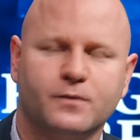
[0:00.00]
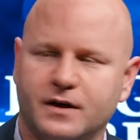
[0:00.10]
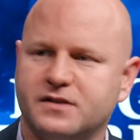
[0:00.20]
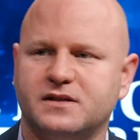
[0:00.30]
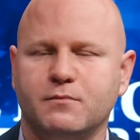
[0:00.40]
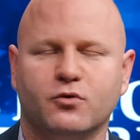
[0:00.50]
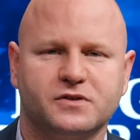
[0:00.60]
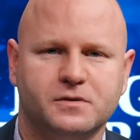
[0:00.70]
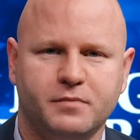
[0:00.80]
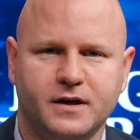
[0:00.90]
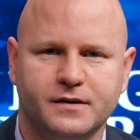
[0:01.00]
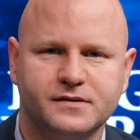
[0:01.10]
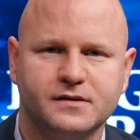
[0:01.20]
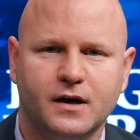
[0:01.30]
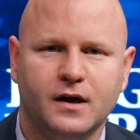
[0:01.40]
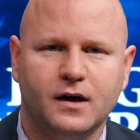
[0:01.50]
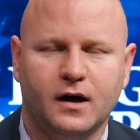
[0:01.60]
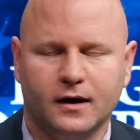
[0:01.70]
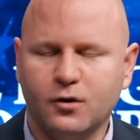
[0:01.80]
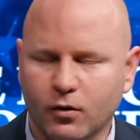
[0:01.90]
We're going to see more subpoenas.
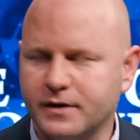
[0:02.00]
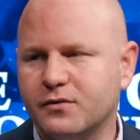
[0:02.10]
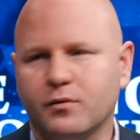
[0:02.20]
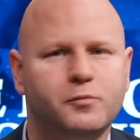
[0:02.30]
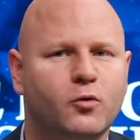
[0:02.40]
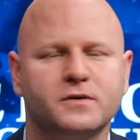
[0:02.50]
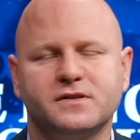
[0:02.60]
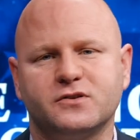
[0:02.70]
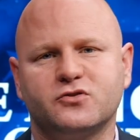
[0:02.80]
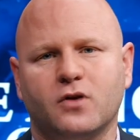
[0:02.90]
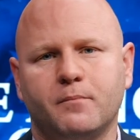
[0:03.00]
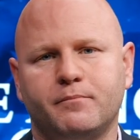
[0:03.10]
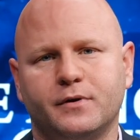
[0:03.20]
According to reports, the Trump,